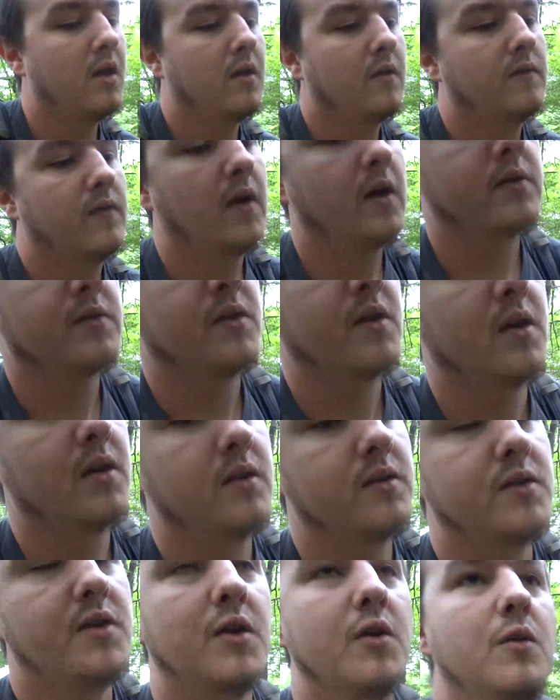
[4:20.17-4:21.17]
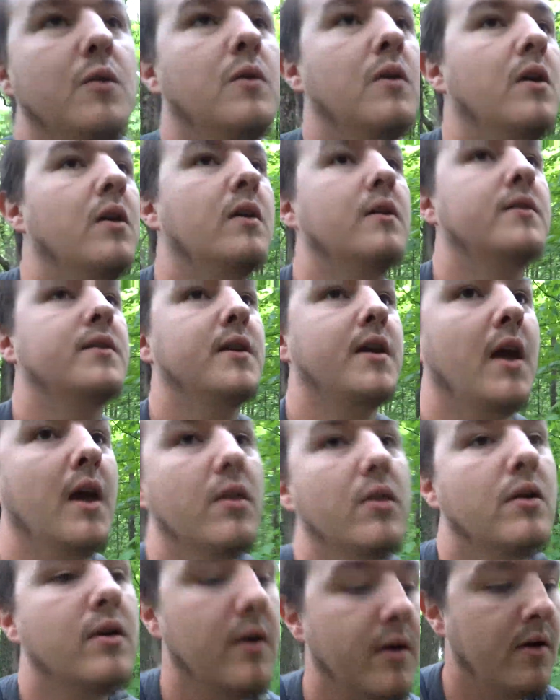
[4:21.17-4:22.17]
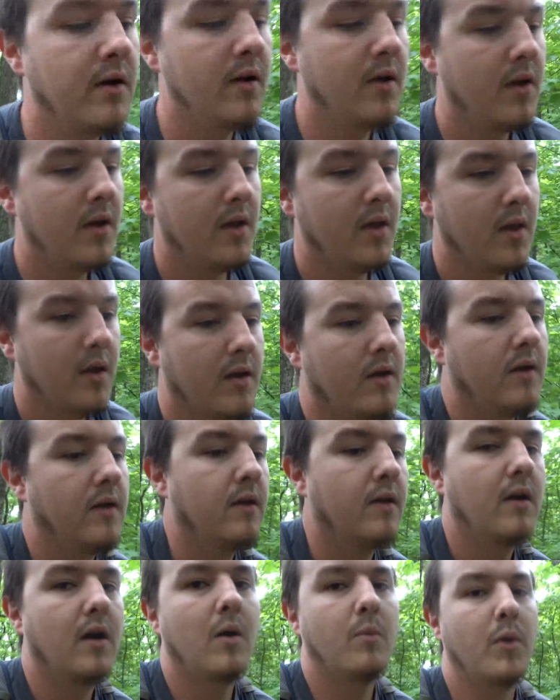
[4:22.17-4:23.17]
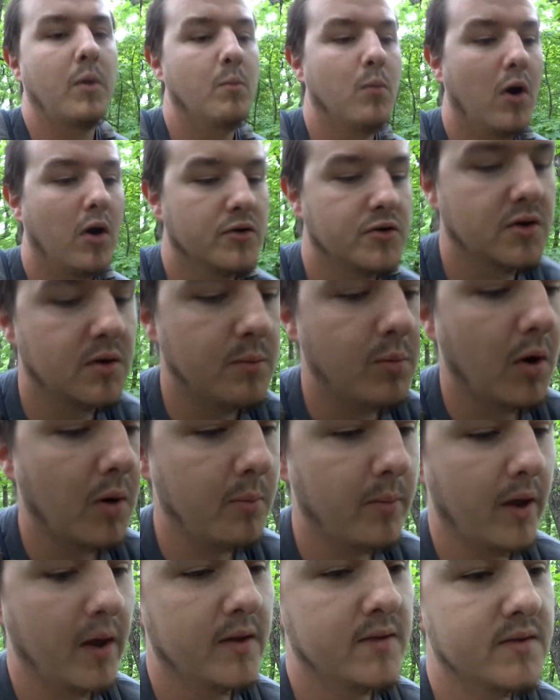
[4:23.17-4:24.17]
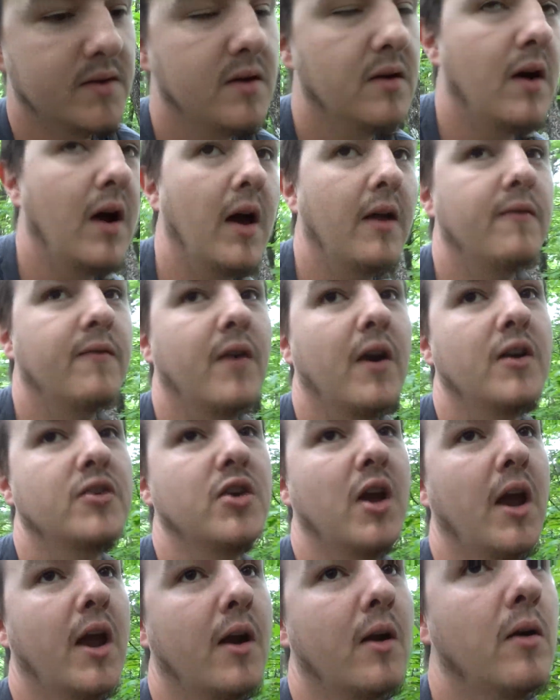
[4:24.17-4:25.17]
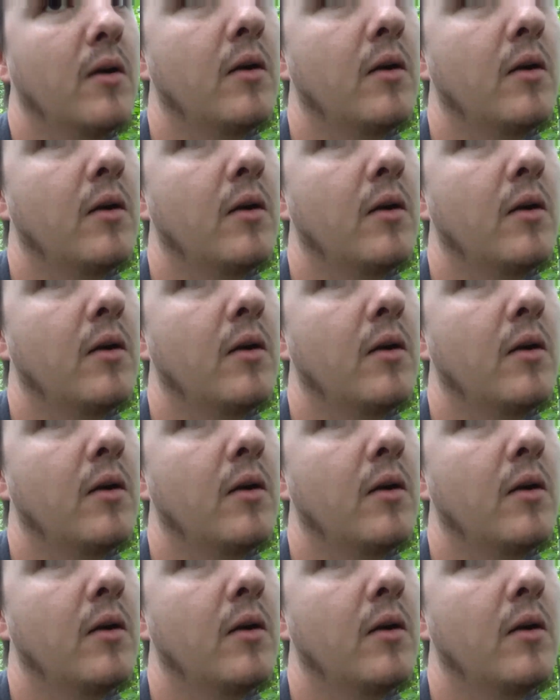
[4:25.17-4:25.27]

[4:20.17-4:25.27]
Found two together. I mean, monster buck beds, still had fresh hair.